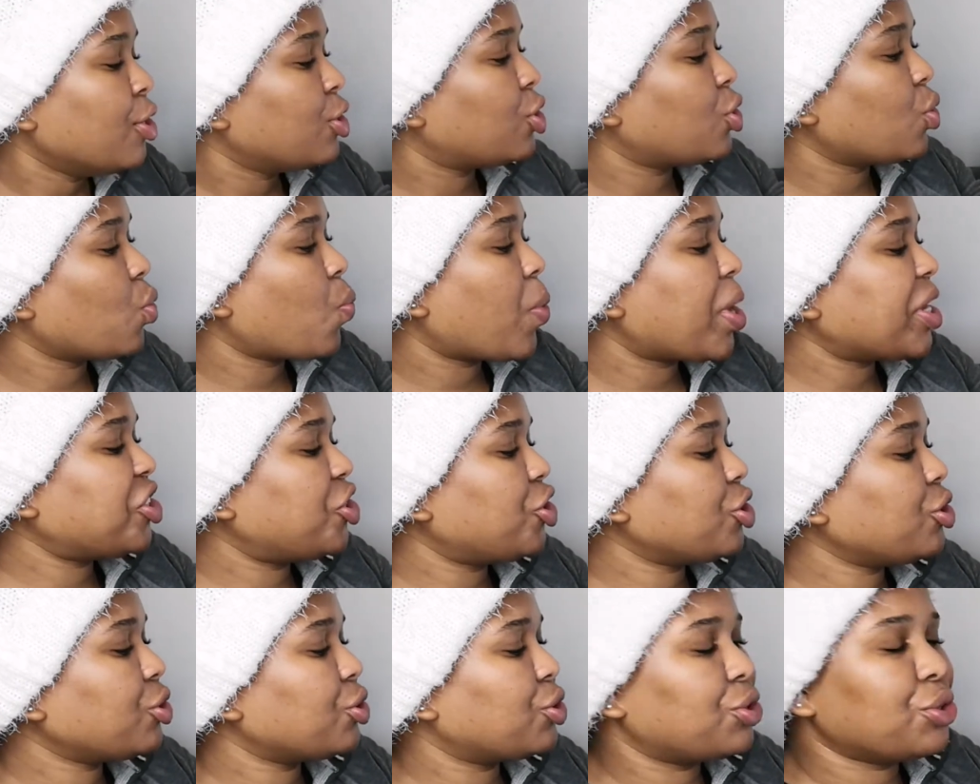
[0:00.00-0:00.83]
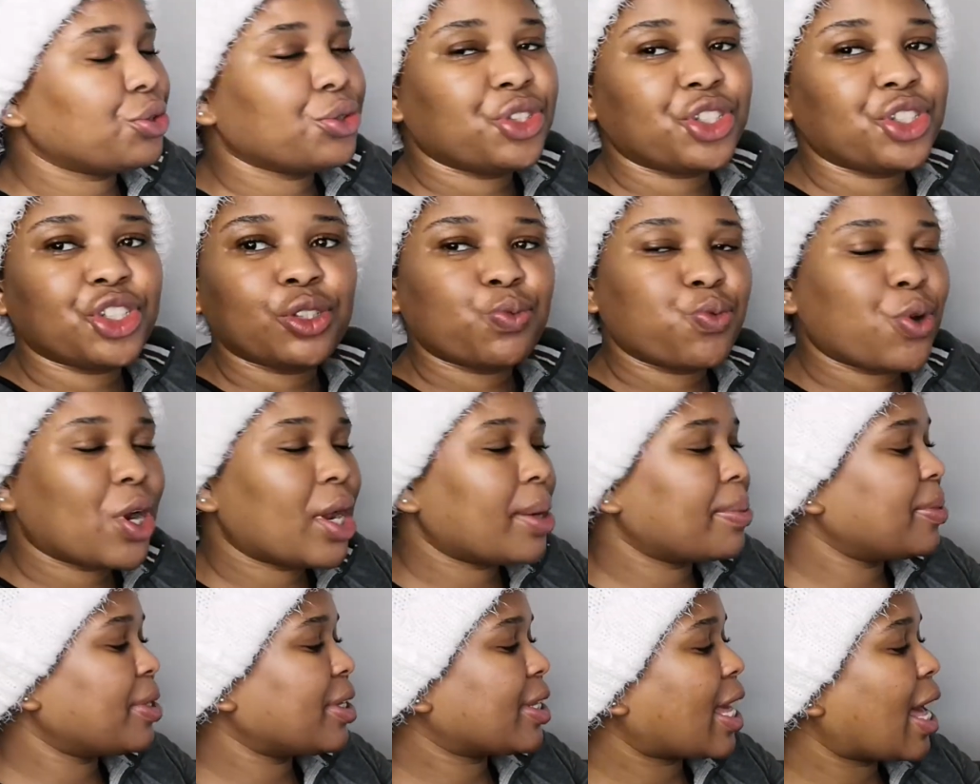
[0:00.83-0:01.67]
So what she'll do, she'll
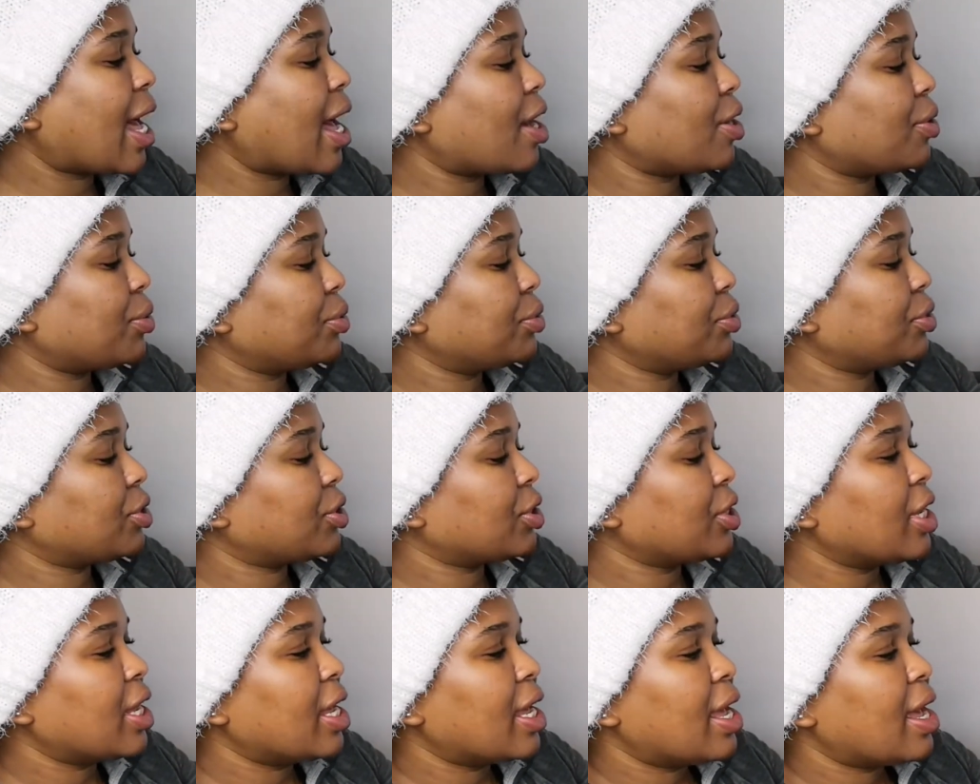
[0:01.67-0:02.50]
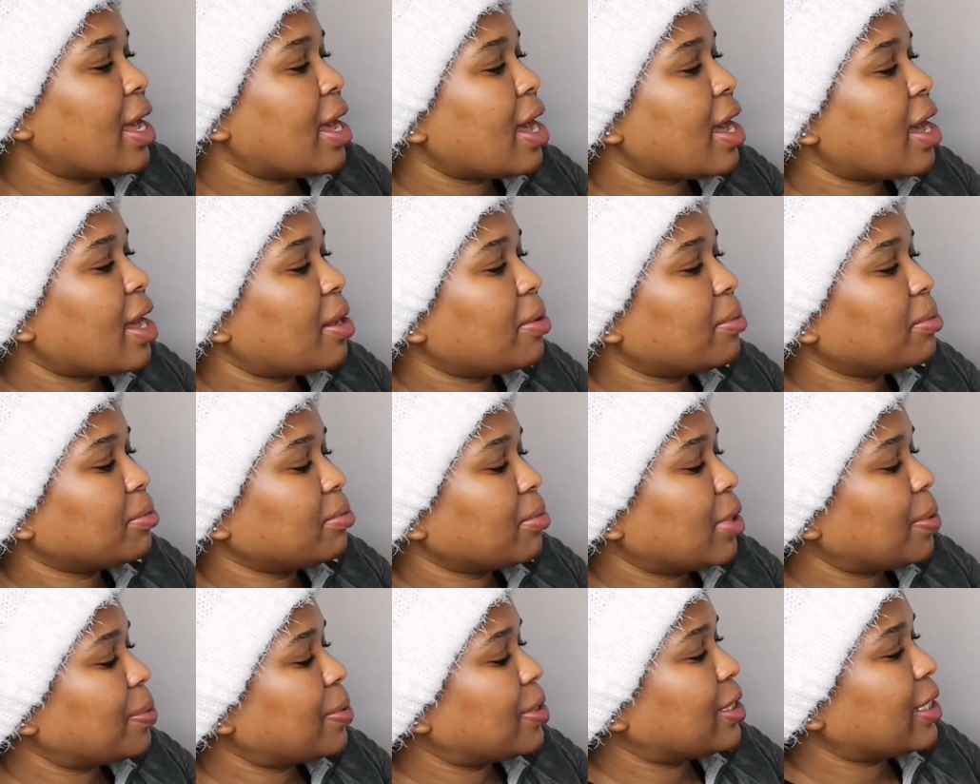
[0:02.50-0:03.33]
probably count
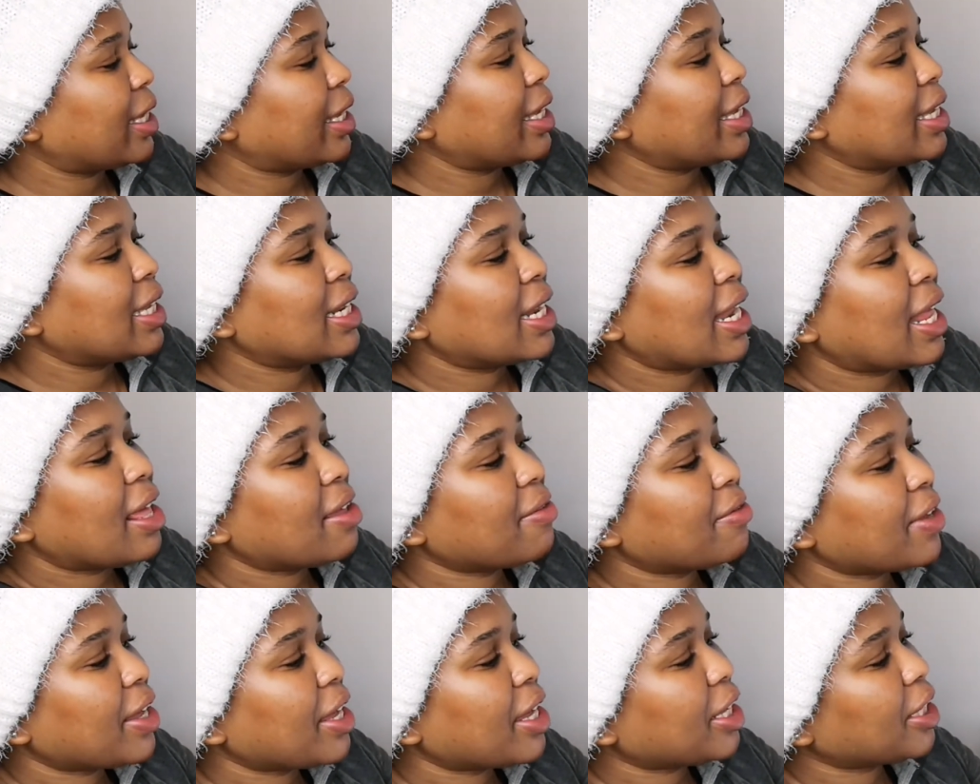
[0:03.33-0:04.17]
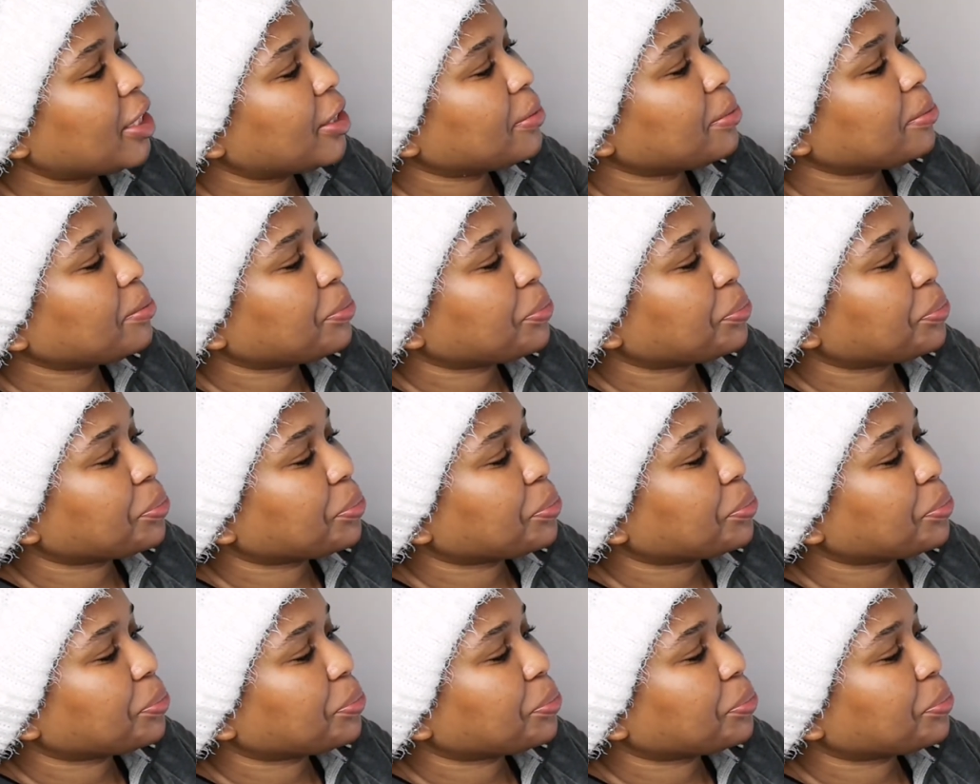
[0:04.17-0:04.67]
maybe say 11.